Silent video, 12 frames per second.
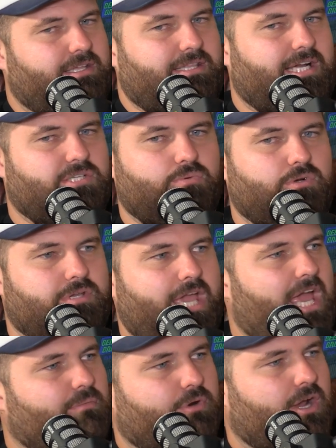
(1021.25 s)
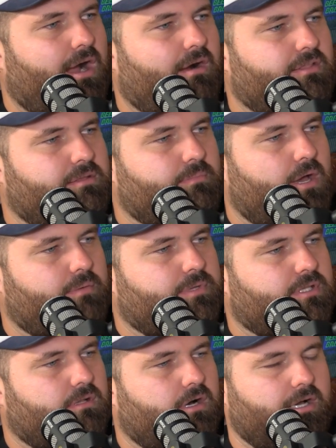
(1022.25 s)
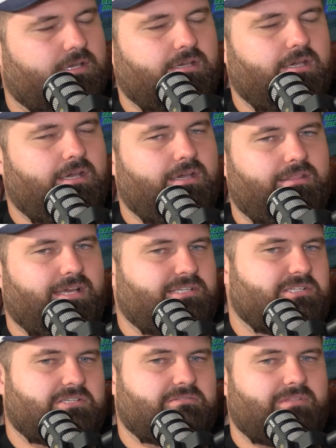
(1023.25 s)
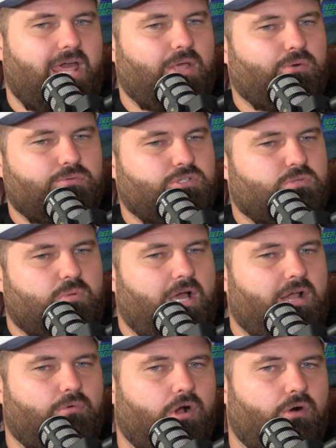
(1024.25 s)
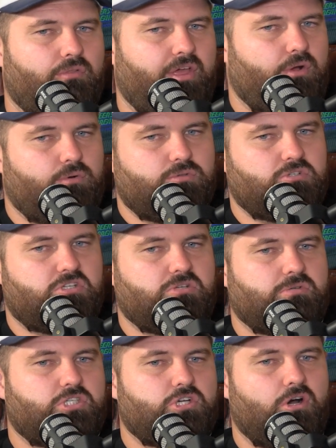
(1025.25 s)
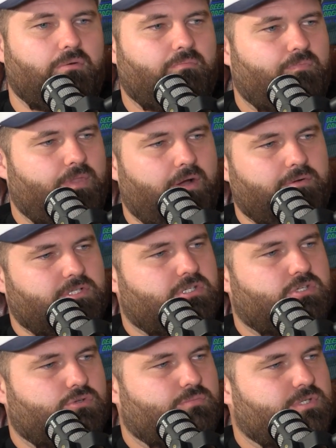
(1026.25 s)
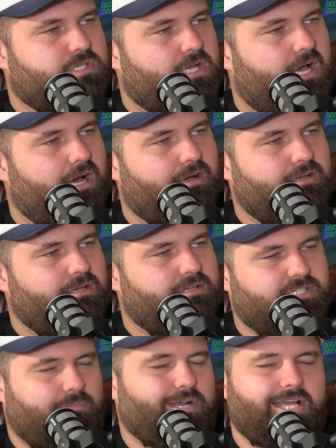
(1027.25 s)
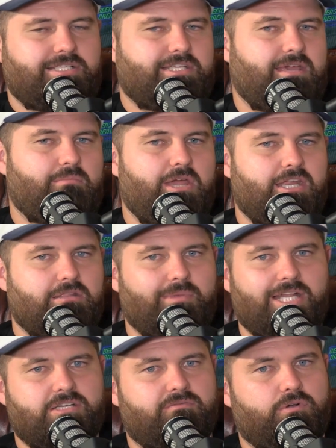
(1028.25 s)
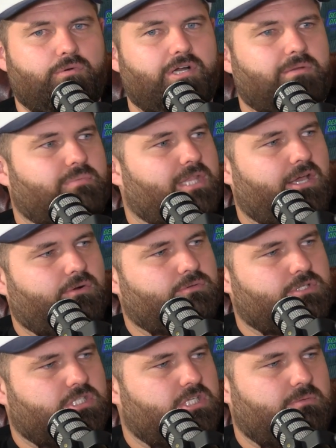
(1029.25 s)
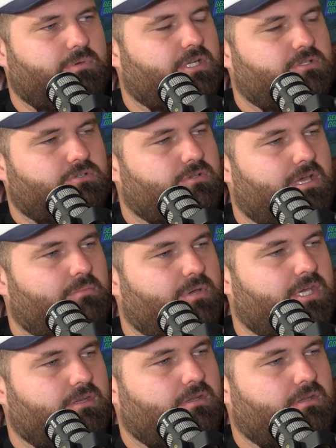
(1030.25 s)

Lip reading: that's what Canterbury are at the moment. Like, they all just play a role. They all just do a job. No one's a superstar. Someone has to get man of the match every week, but they all just chip in and do their bit.